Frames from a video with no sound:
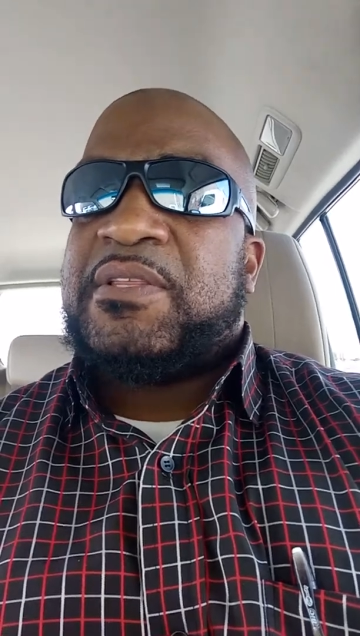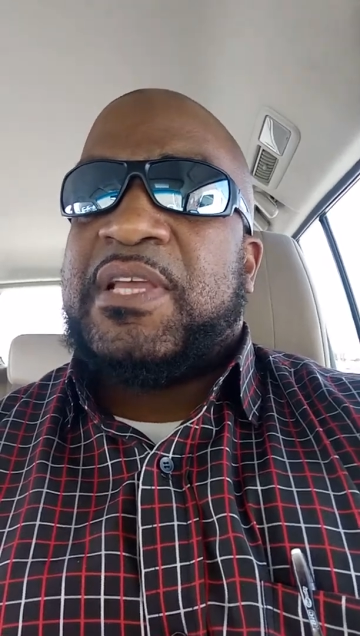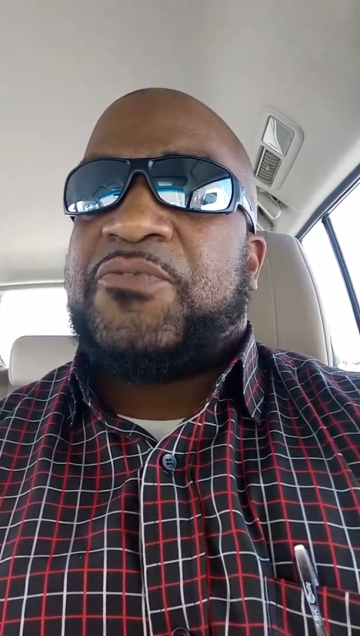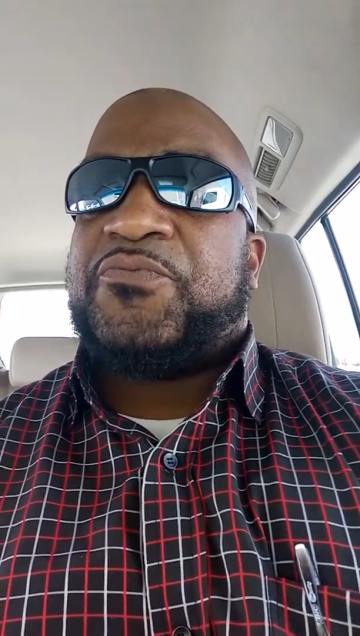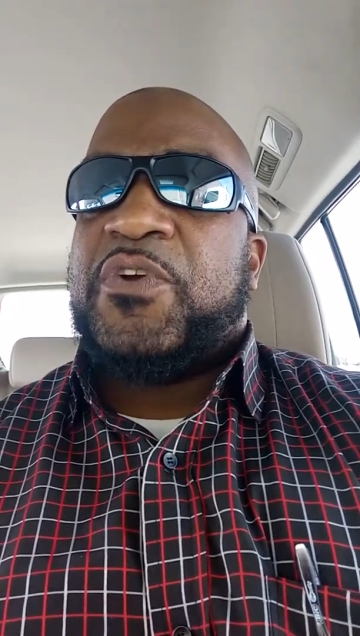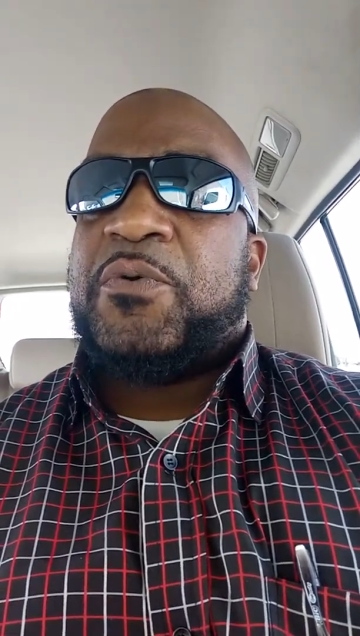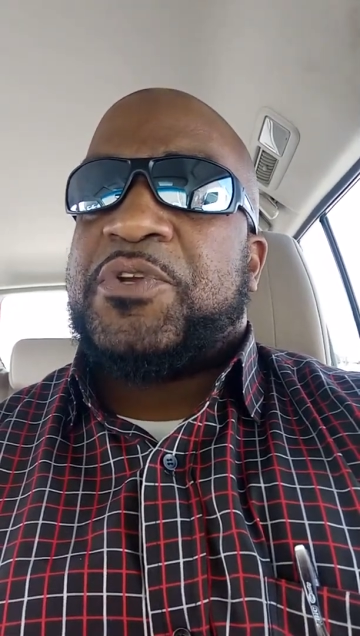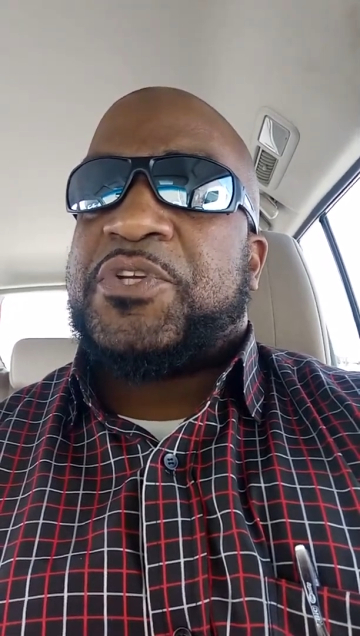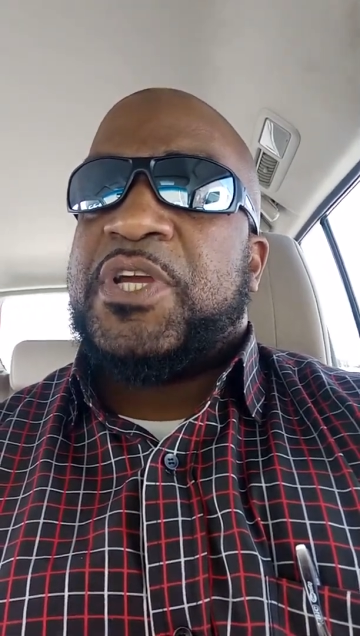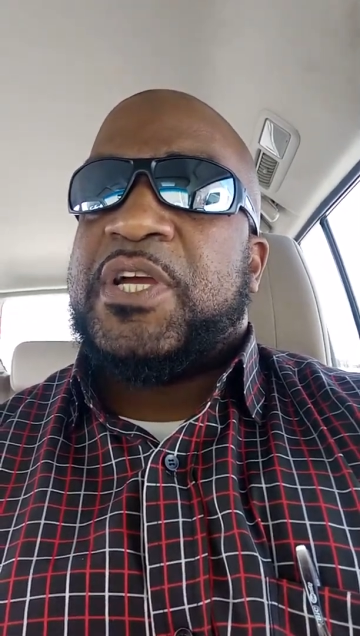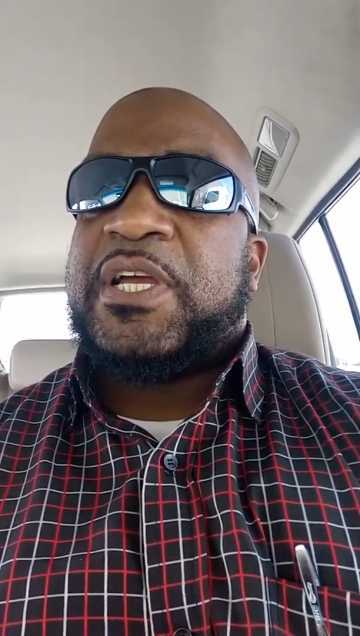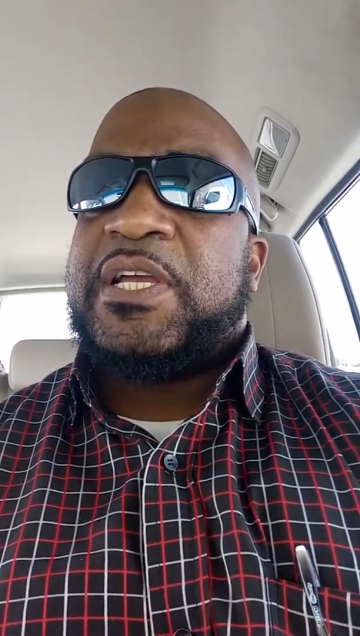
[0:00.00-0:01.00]
that's filled with
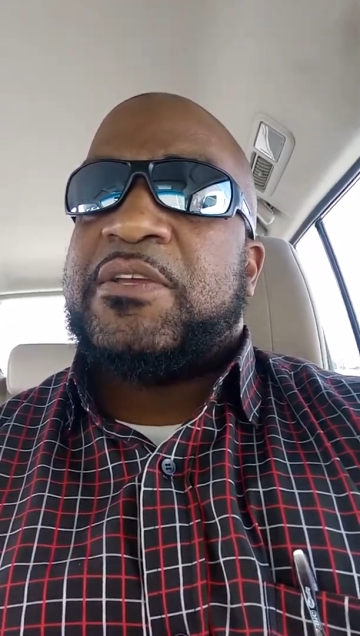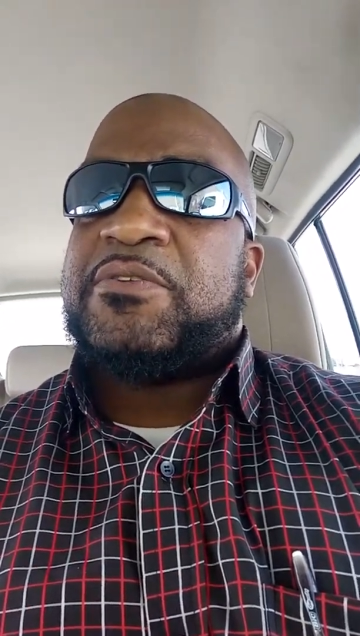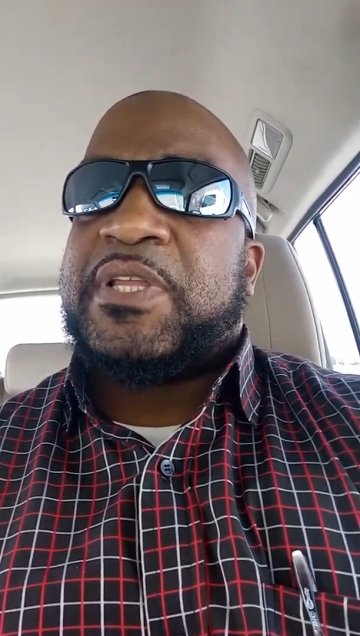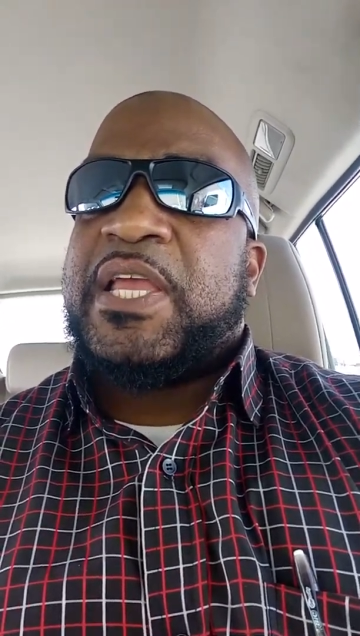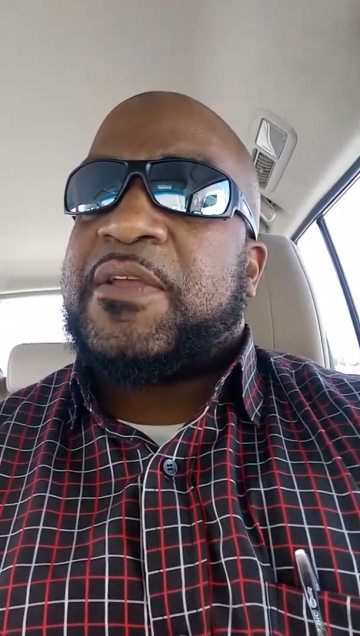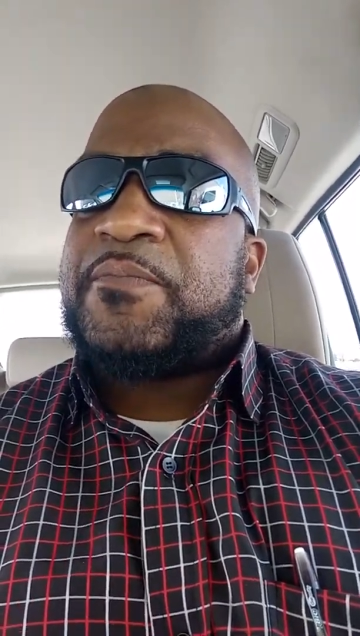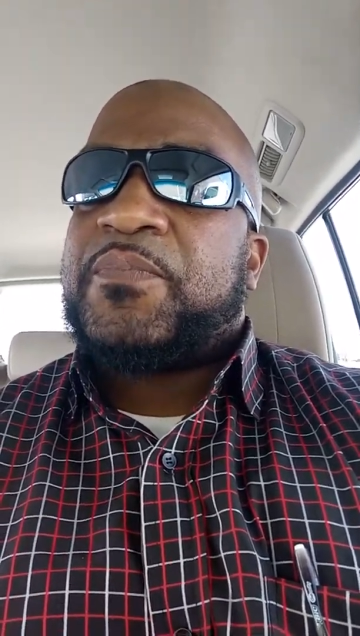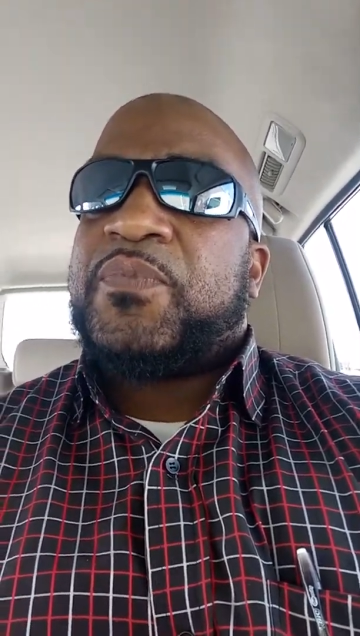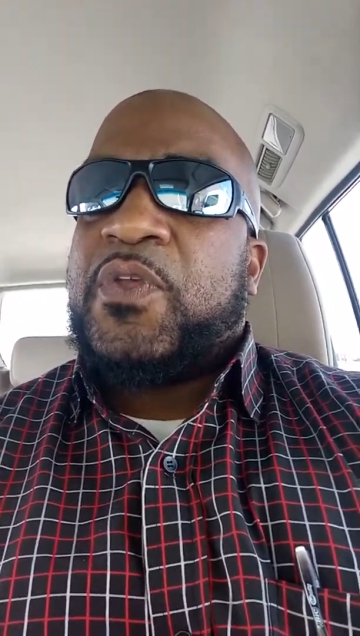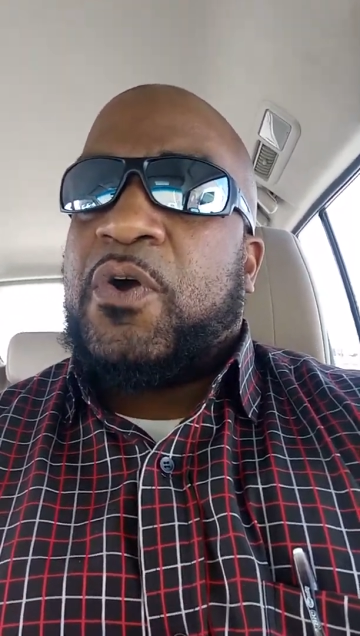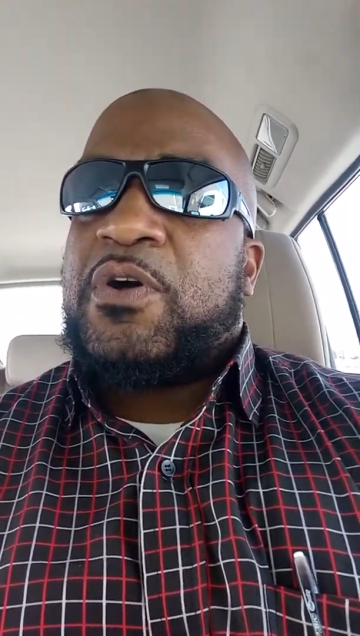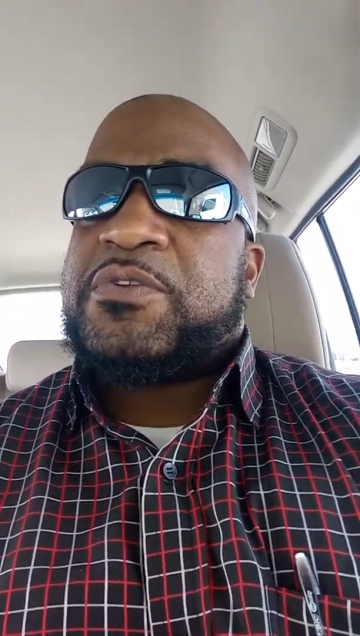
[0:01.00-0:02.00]
sugar, and you think,
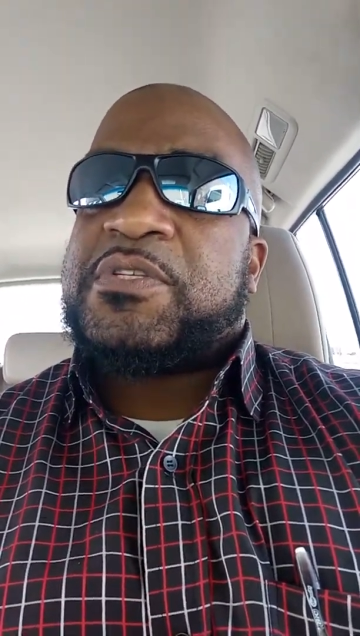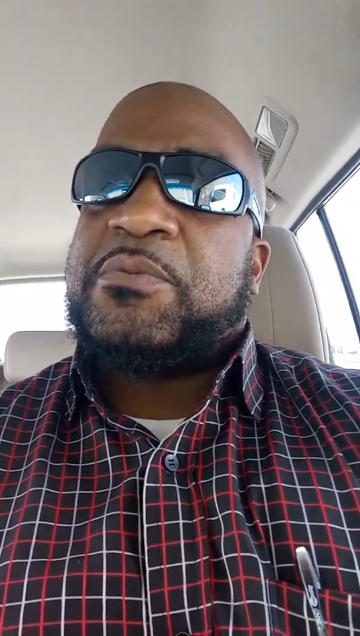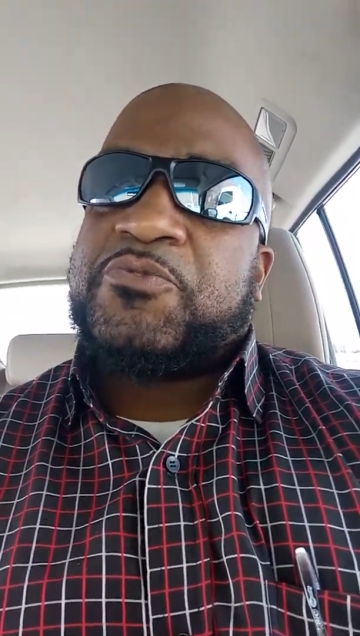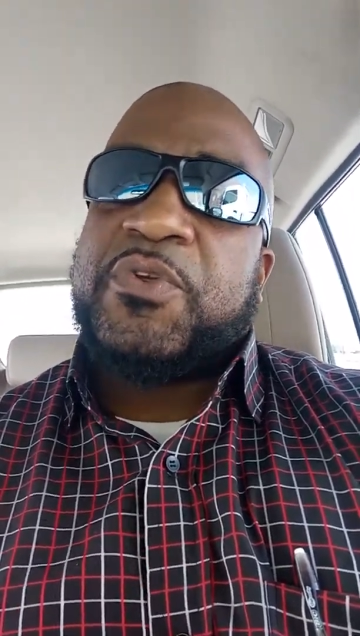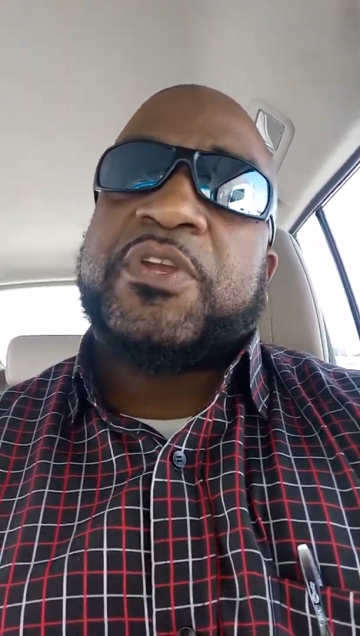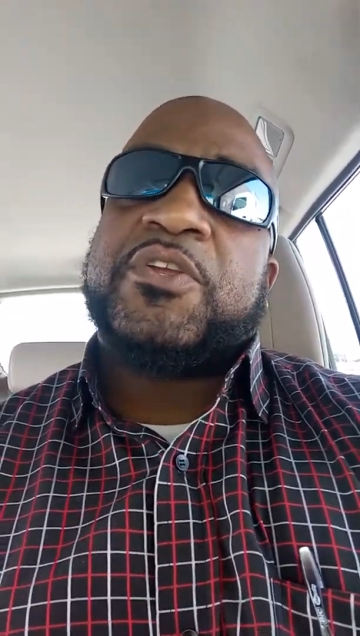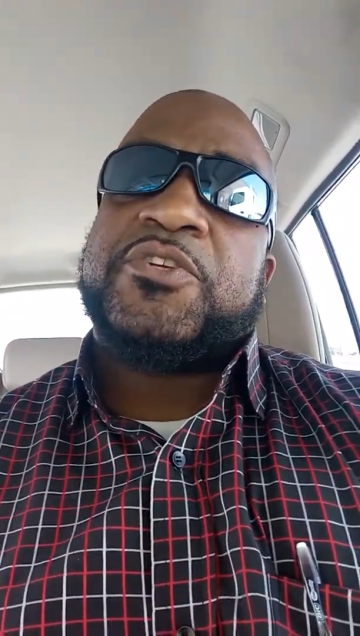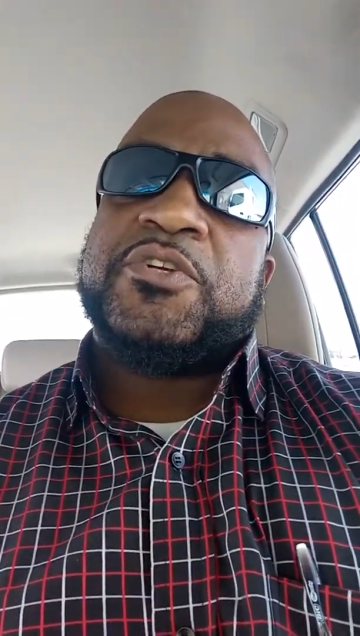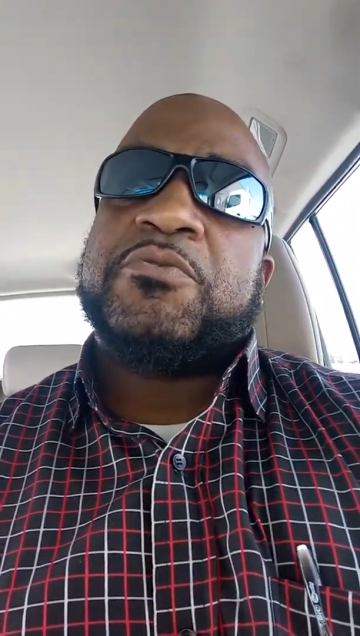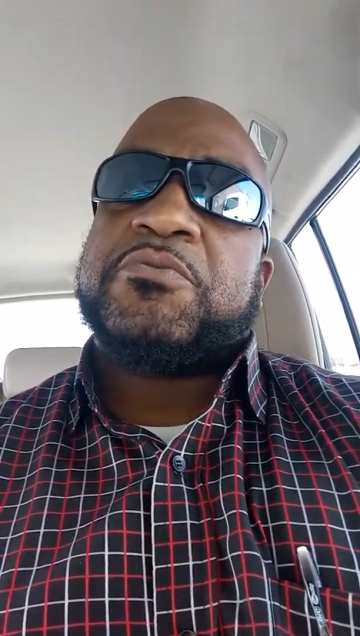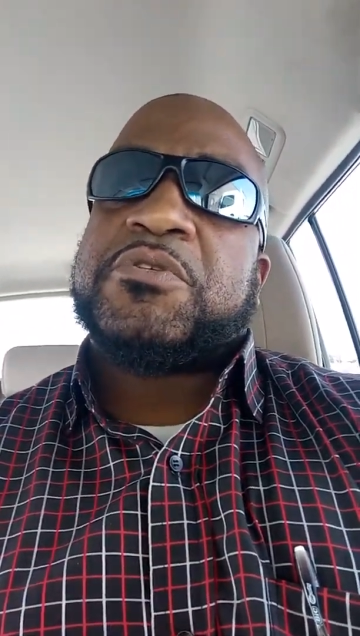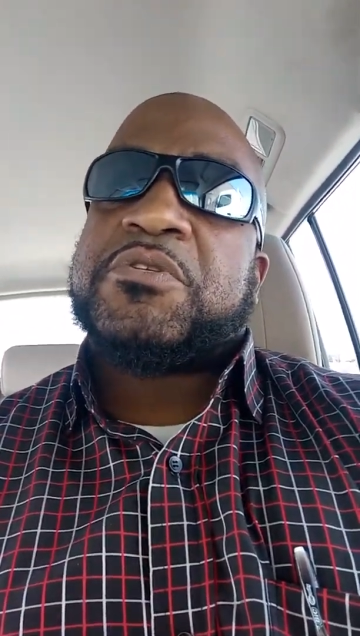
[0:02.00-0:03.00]
oh, since I'm drinking
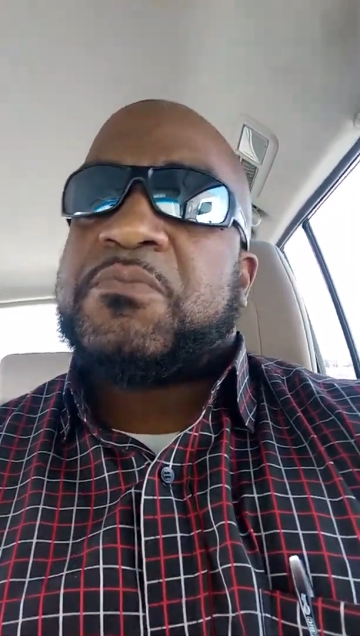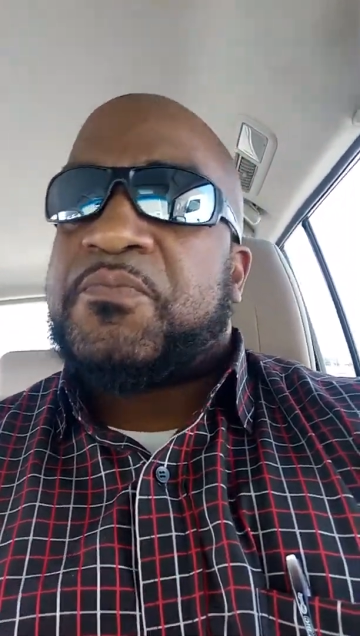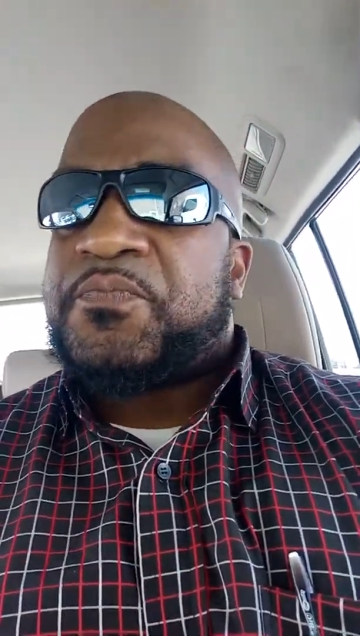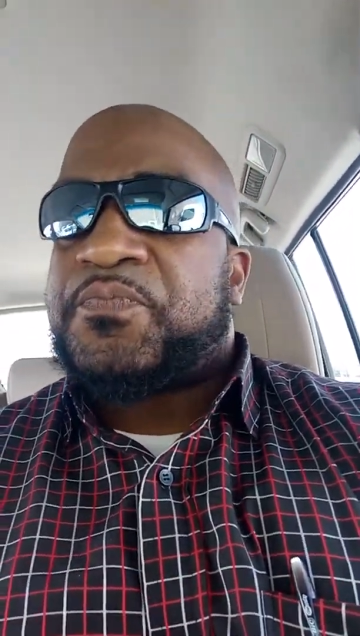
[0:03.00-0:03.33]
juice,